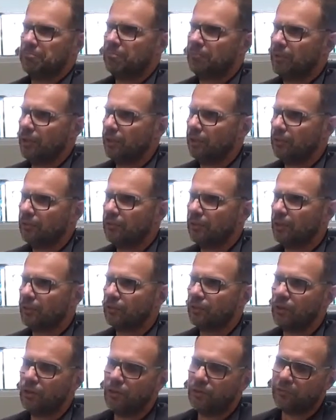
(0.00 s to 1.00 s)
you know, the
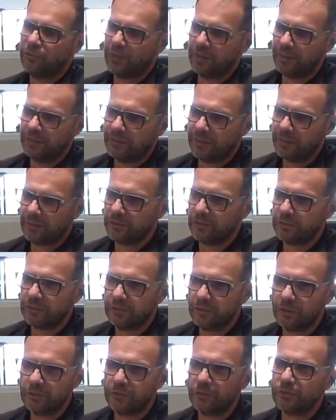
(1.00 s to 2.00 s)
role of architecture is
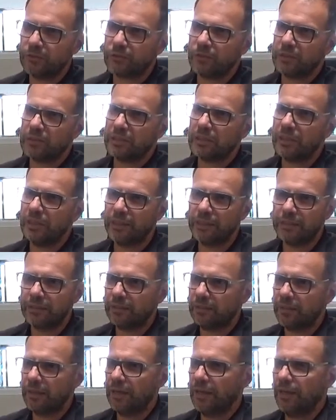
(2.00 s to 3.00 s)
not to translate
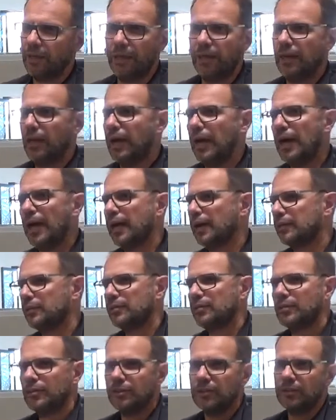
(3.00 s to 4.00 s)
uh, art
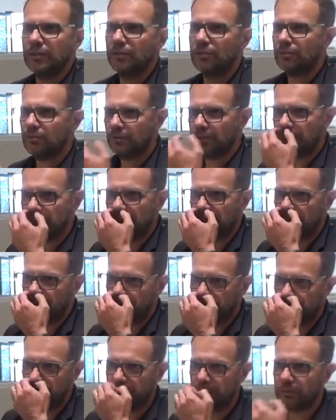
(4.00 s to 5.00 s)
into a kind
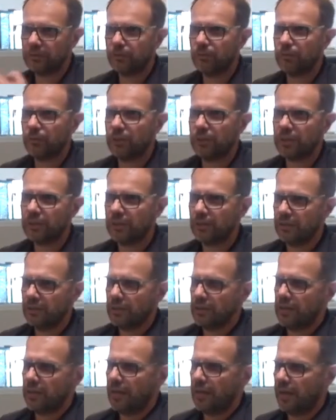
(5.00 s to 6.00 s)
of built work,
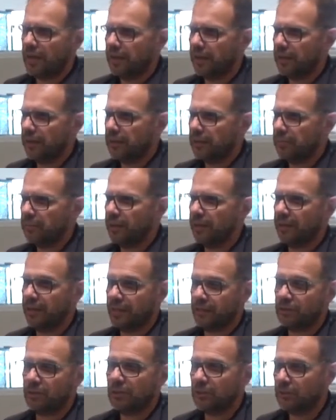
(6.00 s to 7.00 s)
uh, but it
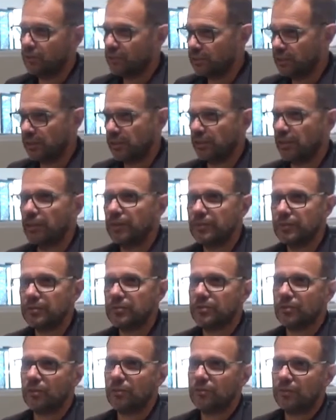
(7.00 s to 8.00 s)
actually to generate
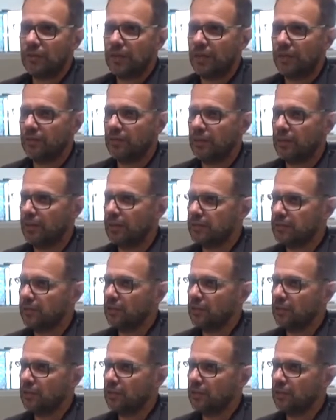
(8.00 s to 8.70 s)
its own ideas.